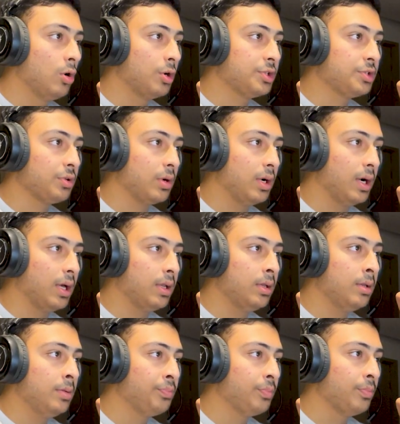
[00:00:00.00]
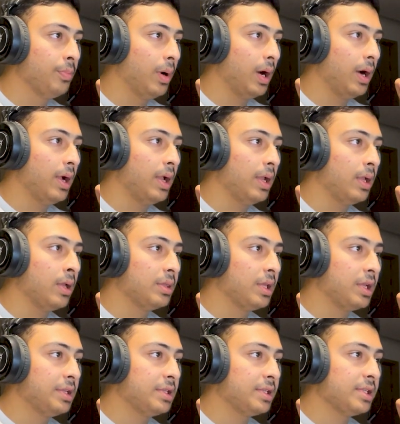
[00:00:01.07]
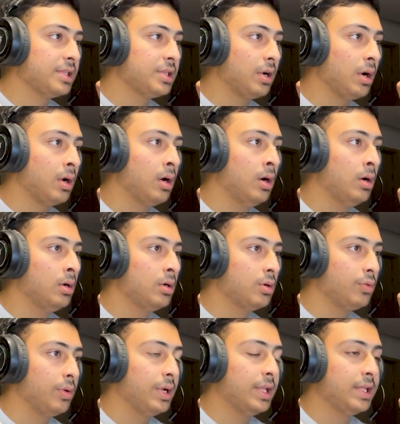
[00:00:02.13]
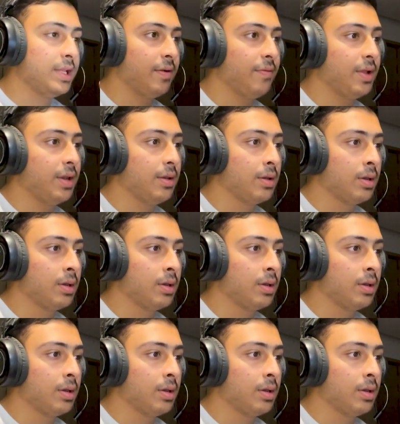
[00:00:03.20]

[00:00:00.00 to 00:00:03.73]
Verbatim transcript: Okay, so gun by Tejas Jaka 27.